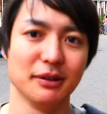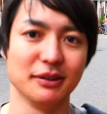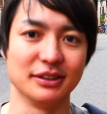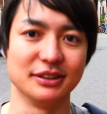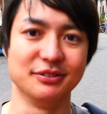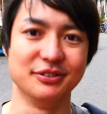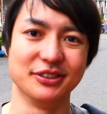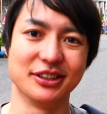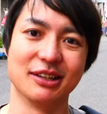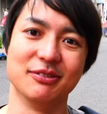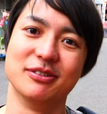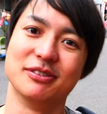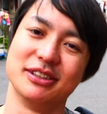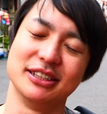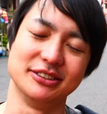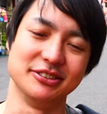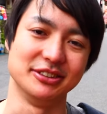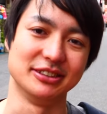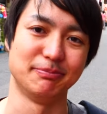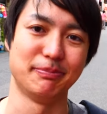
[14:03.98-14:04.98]
Well, if you come
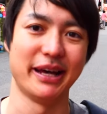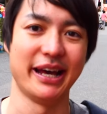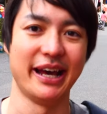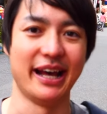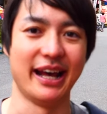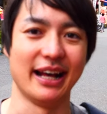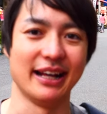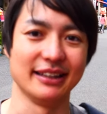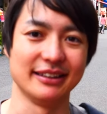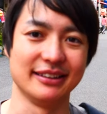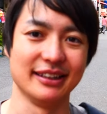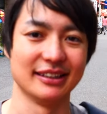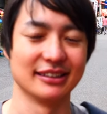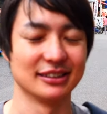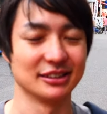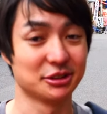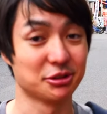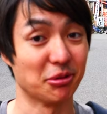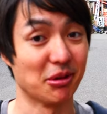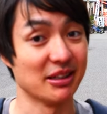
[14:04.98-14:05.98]
over to Japan,
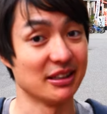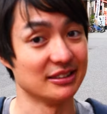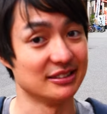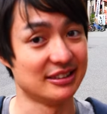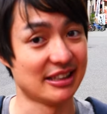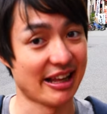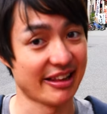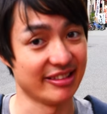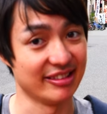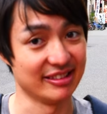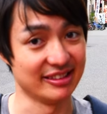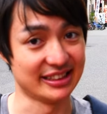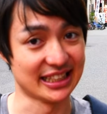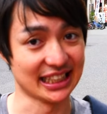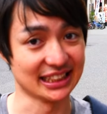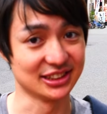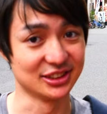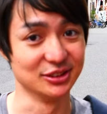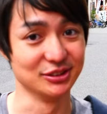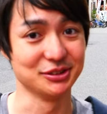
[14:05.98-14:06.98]
then try the
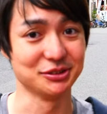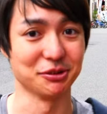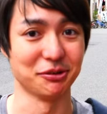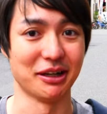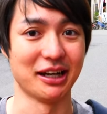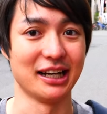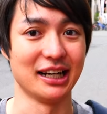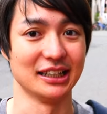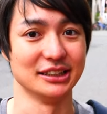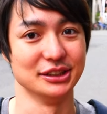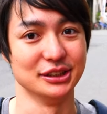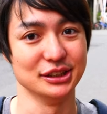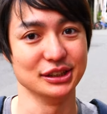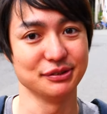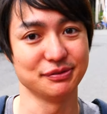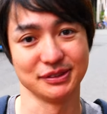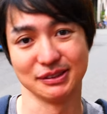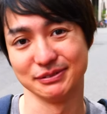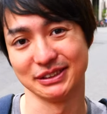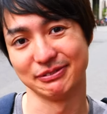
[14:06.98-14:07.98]

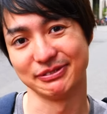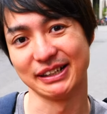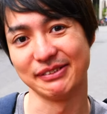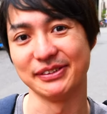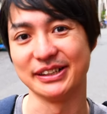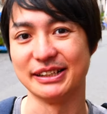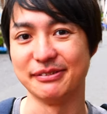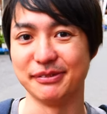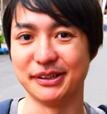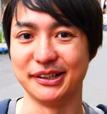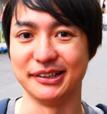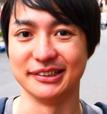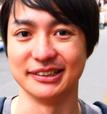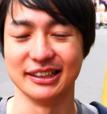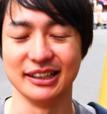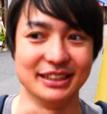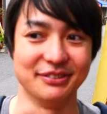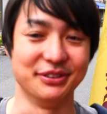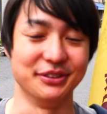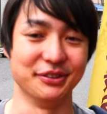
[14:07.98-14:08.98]
Zakutorayu from the Family Mart.
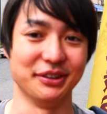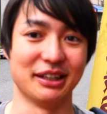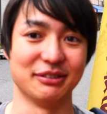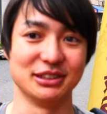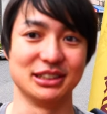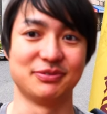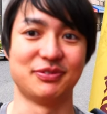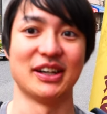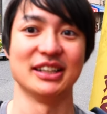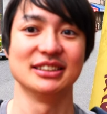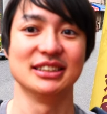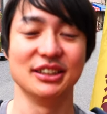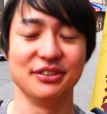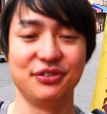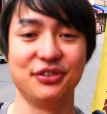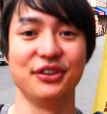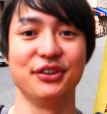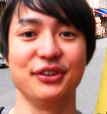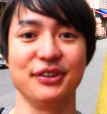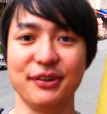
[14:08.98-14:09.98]
If you love spicy
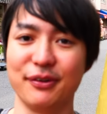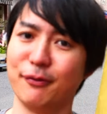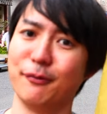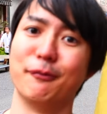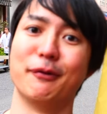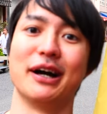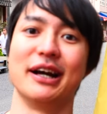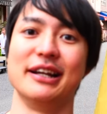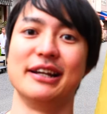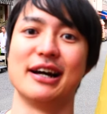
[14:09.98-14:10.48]
food, why